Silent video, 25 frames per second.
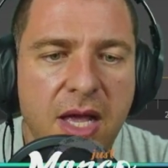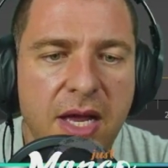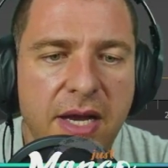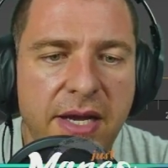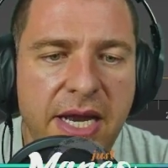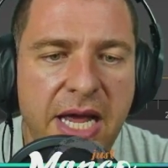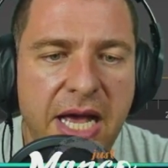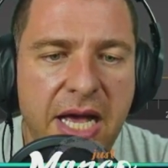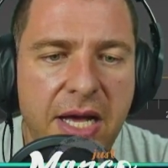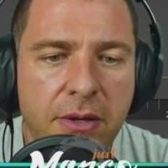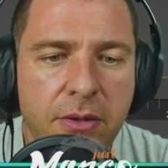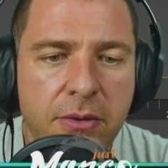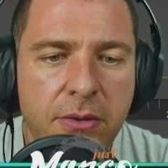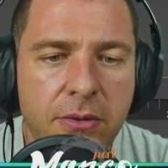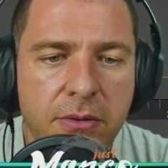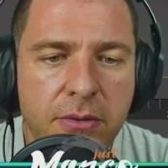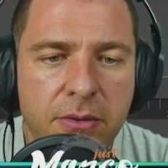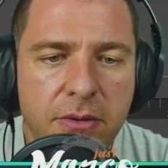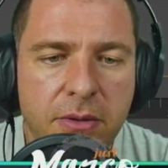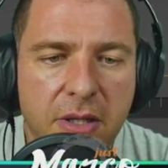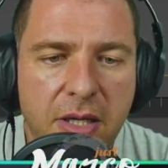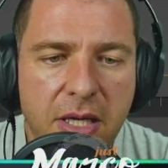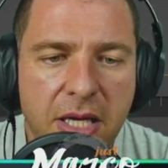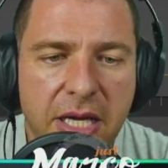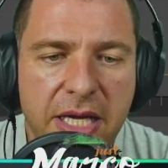
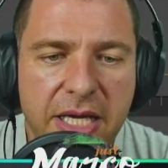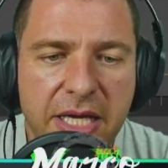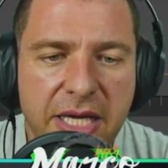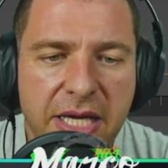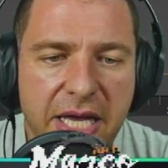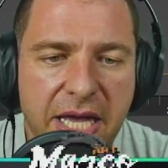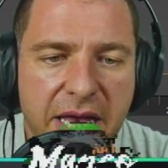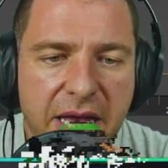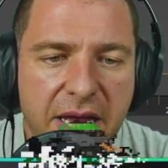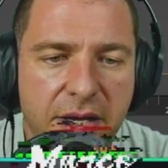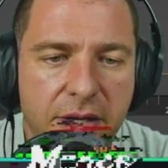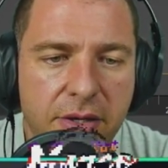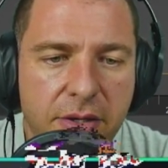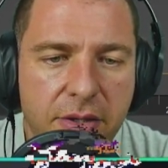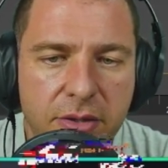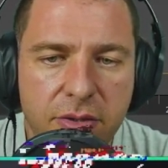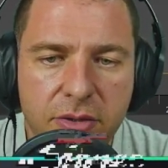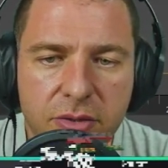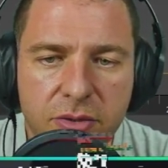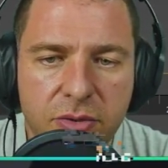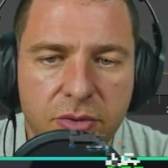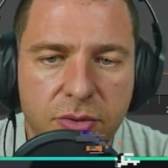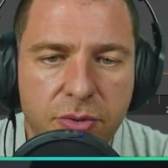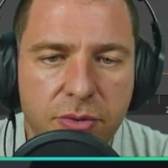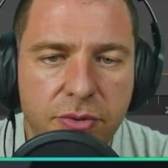Now I can
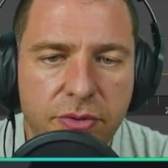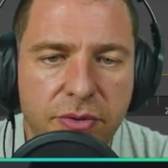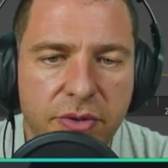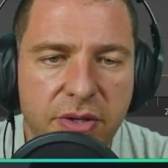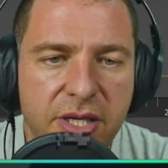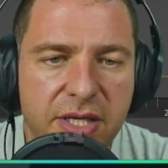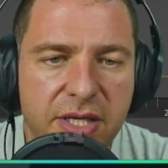turn